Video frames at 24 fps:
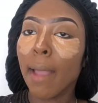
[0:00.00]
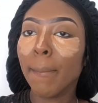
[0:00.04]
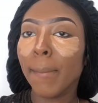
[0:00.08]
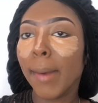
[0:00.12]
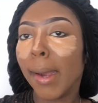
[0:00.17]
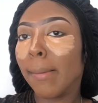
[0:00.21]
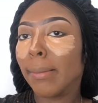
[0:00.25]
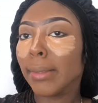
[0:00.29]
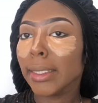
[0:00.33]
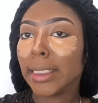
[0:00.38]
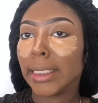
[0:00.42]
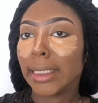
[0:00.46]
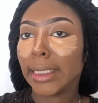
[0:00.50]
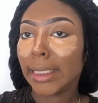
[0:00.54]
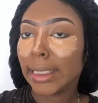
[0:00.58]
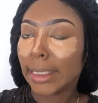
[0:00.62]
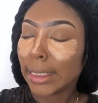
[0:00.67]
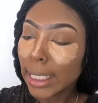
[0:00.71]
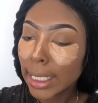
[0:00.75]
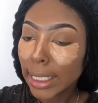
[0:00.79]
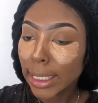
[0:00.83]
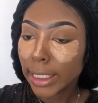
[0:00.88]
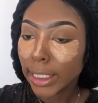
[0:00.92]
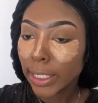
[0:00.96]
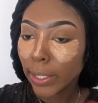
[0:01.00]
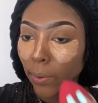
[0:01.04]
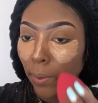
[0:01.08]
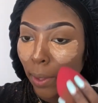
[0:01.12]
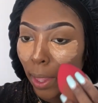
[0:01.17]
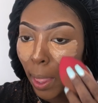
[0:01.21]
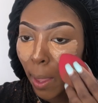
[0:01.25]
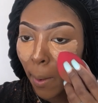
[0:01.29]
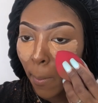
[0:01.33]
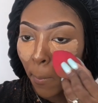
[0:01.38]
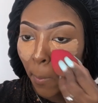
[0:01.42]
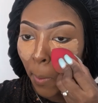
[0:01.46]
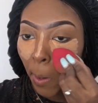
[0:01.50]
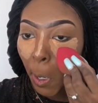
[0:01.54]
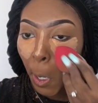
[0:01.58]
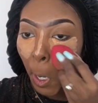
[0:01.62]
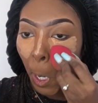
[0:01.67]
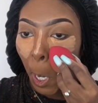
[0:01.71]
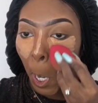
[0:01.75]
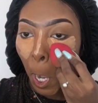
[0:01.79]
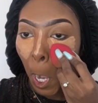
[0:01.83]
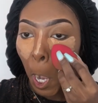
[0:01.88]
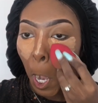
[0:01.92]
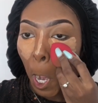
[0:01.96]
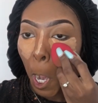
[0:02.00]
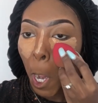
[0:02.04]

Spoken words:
Probably shouldn't do that, but